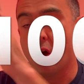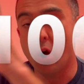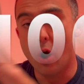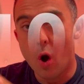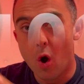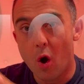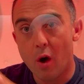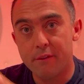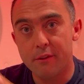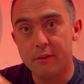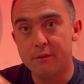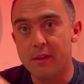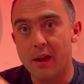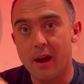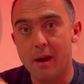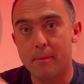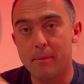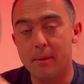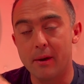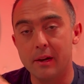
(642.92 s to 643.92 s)
off of
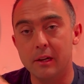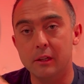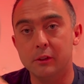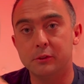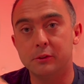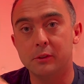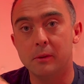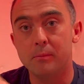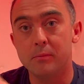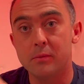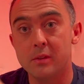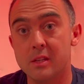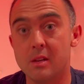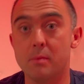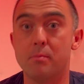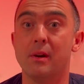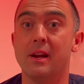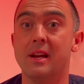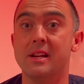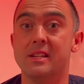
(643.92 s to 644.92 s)
that price to
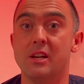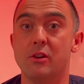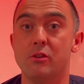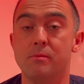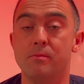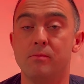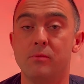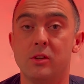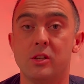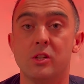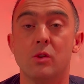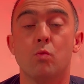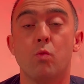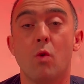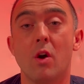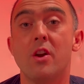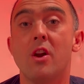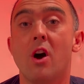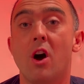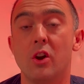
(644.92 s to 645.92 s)
bring it down to
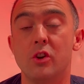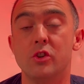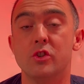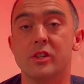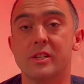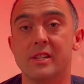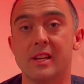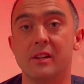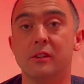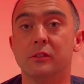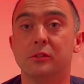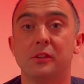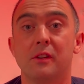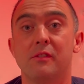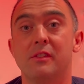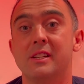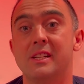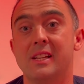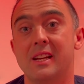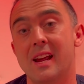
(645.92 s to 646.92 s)

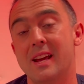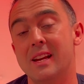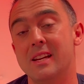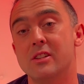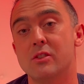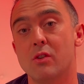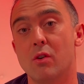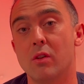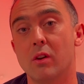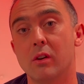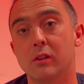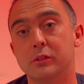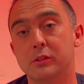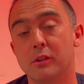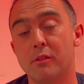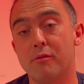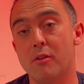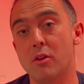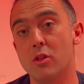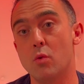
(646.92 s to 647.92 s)
$179
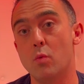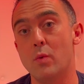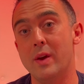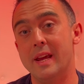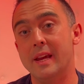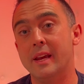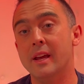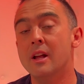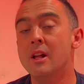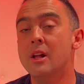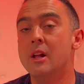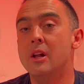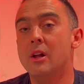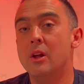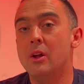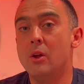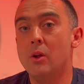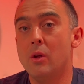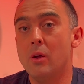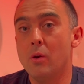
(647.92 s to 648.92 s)
for the week,
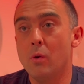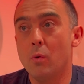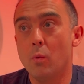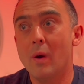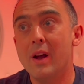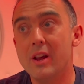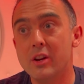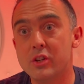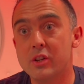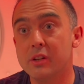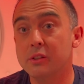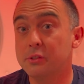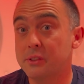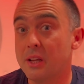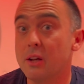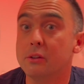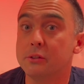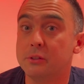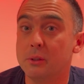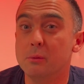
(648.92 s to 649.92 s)
which
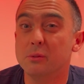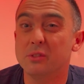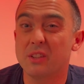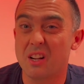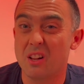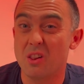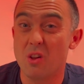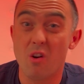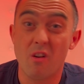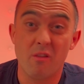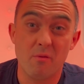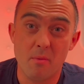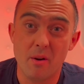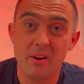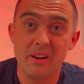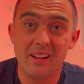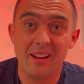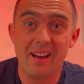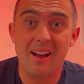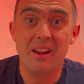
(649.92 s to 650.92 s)
still seems like a lot of
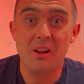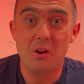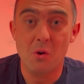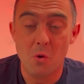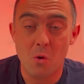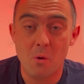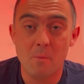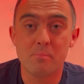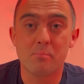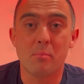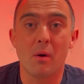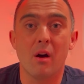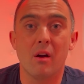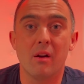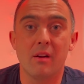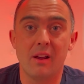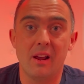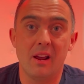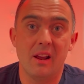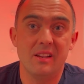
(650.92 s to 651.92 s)
money, I know, but
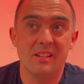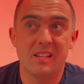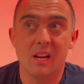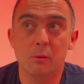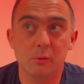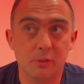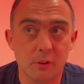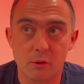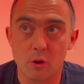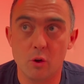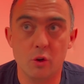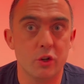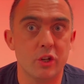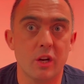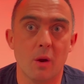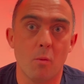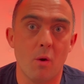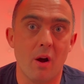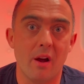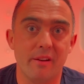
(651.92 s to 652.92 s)
in terms of cruise
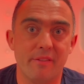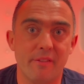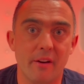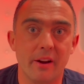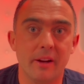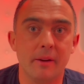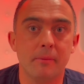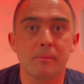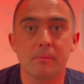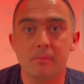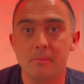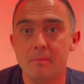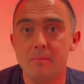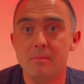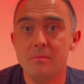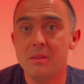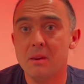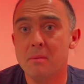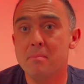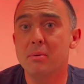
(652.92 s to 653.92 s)
ship Wi-Fi,
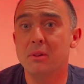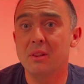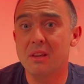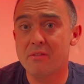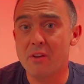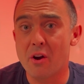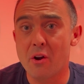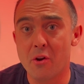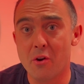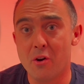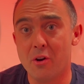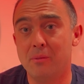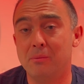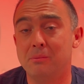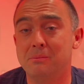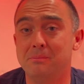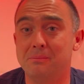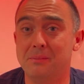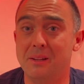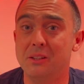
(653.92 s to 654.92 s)
believe it or not,
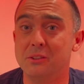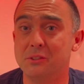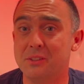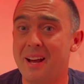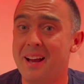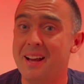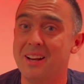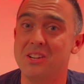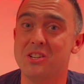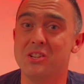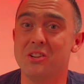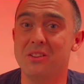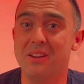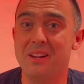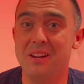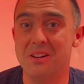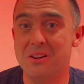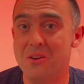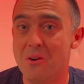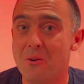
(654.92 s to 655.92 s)
it's
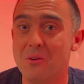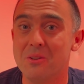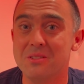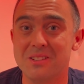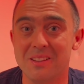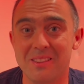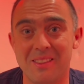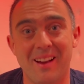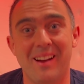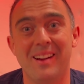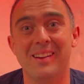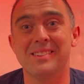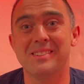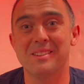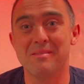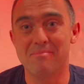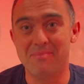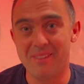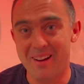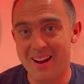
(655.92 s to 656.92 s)
actually not that
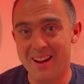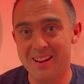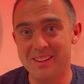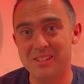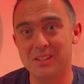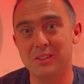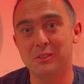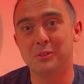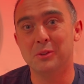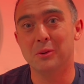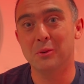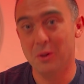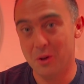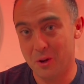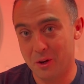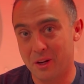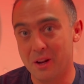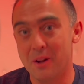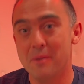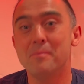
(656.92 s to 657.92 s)
bad. So
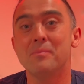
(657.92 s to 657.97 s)
look,